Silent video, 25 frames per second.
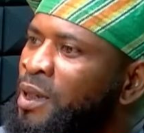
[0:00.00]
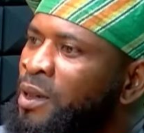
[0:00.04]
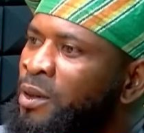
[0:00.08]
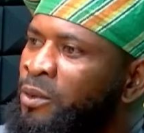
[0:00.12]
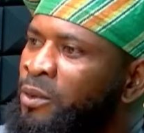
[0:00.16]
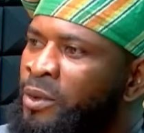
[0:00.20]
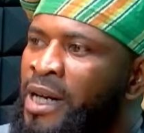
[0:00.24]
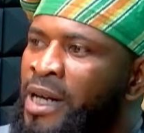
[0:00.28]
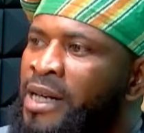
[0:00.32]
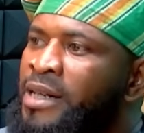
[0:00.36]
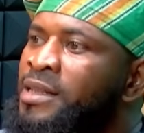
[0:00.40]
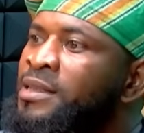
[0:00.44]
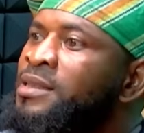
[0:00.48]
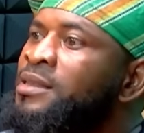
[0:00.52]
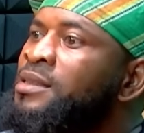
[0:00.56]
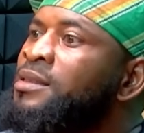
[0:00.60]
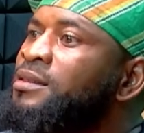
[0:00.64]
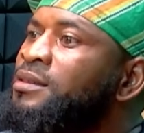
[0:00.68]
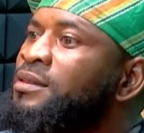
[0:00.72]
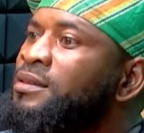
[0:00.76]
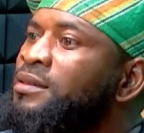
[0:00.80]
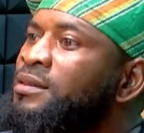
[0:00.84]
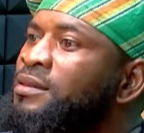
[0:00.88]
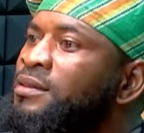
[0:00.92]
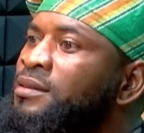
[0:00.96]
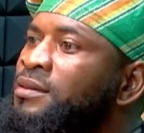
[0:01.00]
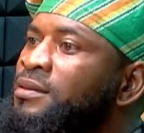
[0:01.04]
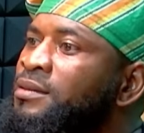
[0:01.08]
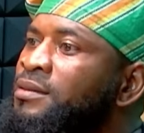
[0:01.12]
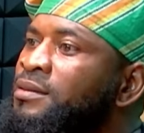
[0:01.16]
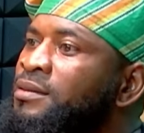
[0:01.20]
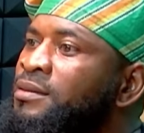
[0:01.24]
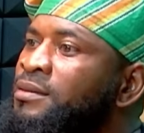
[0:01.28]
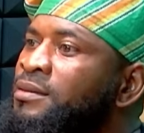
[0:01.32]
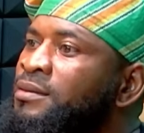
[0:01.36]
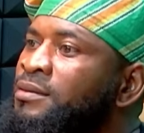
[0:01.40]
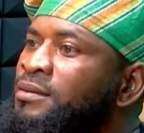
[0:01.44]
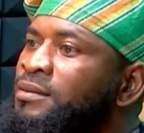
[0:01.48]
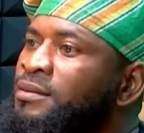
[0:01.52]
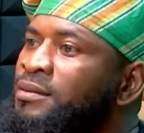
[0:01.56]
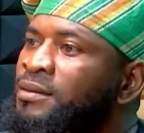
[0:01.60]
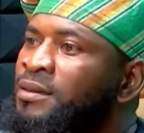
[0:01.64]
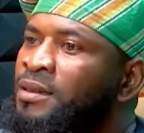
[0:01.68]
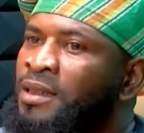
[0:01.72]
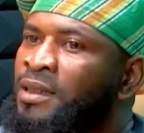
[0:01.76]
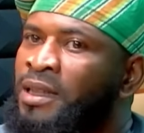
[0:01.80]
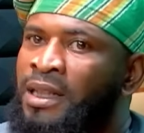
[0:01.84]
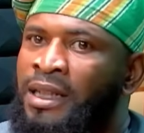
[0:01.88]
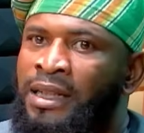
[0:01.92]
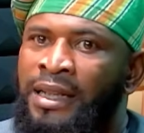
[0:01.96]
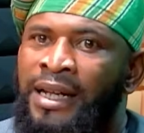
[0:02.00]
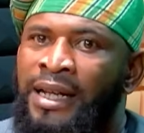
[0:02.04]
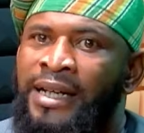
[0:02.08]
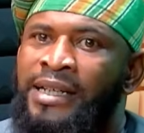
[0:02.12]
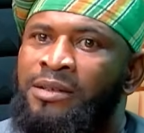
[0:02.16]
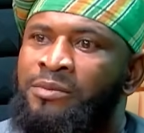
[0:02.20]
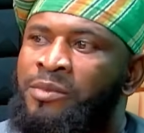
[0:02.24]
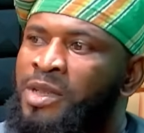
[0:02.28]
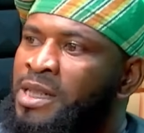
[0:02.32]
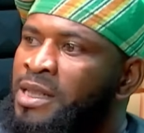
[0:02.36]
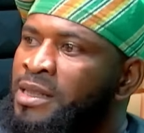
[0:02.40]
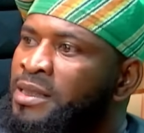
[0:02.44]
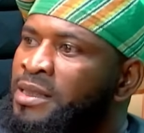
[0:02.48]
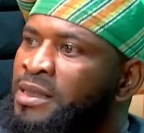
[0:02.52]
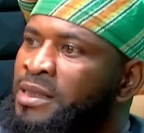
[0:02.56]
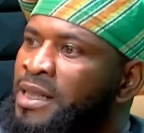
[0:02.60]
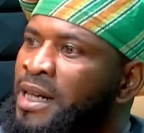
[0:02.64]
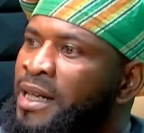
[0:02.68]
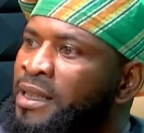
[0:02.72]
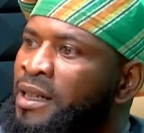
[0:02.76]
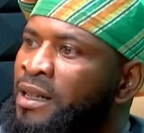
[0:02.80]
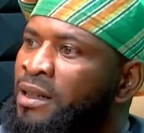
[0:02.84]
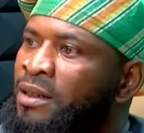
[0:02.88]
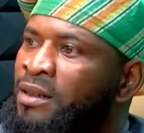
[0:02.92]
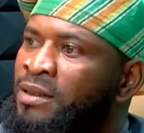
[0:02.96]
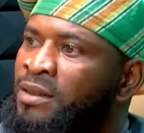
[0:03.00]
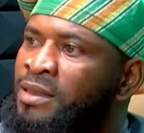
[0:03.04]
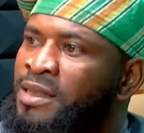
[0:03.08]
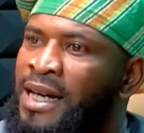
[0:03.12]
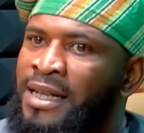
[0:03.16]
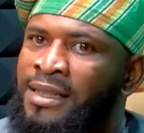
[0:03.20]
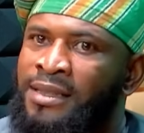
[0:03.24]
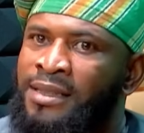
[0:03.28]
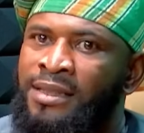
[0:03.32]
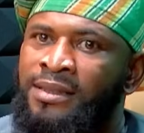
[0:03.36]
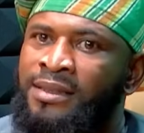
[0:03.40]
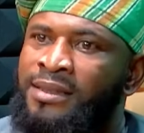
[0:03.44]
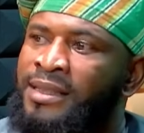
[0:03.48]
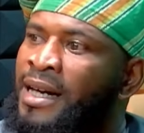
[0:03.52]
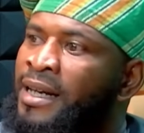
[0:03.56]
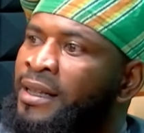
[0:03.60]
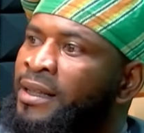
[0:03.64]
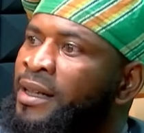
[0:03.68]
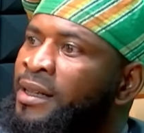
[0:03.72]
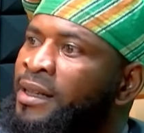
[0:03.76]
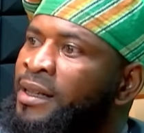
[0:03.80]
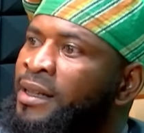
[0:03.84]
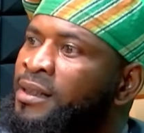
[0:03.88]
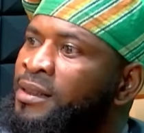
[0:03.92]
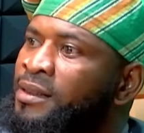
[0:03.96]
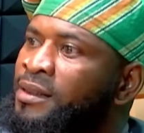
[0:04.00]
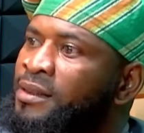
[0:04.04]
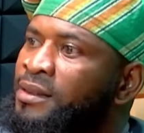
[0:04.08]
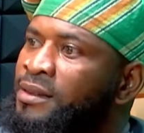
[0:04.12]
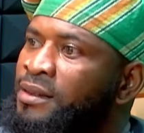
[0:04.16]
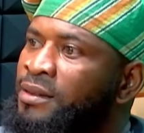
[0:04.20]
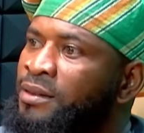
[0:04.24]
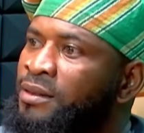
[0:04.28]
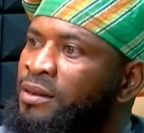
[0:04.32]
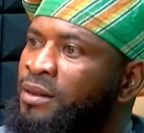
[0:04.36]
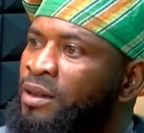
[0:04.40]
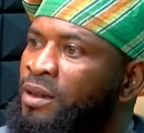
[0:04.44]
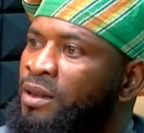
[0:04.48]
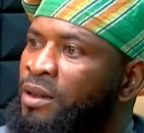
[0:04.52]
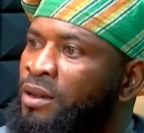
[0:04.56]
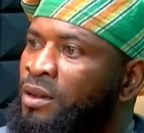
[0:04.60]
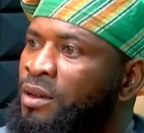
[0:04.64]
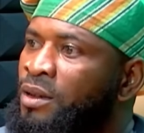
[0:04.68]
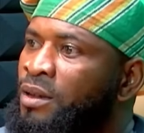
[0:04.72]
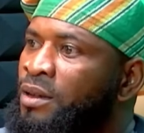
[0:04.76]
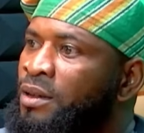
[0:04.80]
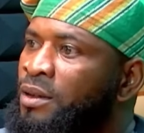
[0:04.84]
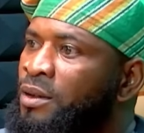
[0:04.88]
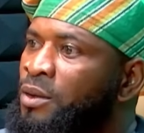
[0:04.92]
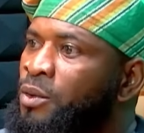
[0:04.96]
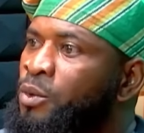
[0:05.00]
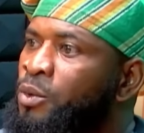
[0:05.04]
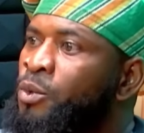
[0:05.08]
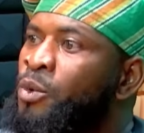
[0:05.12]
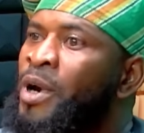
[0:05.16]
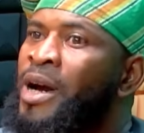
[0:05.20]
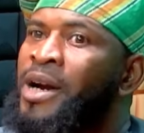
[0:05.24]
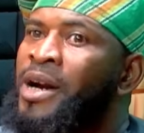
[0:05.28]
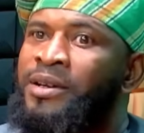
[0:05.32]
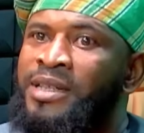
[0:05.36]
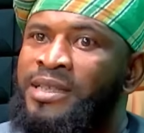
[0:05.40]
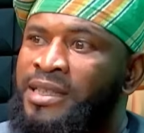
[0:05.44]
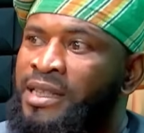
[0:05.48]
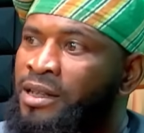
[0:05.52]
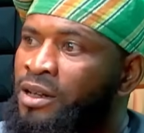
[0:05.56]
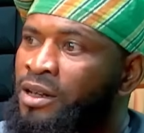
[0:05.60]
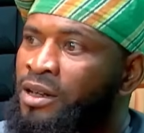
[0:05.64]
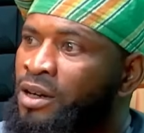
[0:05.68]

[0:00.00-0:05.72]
Where is it? Let the minister tell us, has it started? Where is the